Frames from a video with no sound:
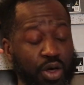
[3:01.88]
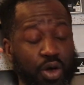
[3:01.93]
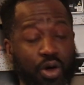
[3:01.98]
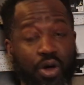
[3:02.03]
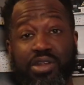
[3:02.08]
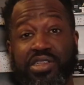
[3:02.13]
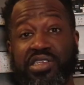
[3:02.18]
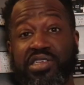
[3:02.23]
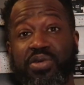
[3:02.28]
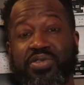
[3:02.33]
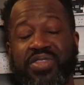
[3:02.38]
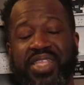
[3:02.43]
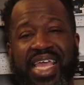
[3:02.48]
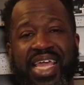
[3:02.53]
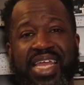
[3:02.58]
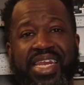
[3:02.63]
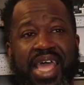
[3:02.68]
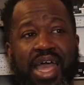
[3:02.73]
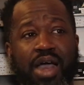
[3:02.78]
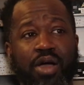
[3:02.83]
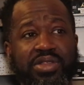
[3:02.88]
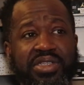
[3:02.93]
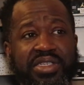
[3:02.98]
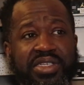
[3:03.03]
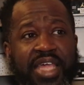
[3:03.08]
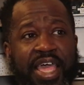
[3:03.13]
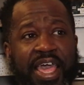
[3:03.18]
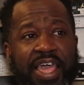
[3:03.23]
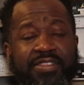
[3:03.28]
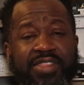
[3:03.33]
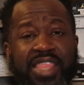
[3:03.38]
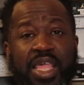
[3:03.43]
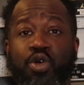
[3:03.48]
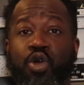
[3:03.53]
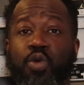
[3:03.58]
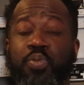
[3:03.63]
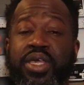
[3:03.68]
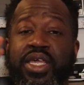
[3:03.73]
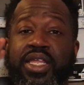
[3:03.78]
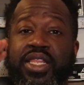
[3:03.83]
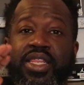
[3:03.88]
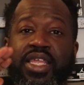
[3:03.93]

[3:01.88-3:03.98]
also they announced that they will be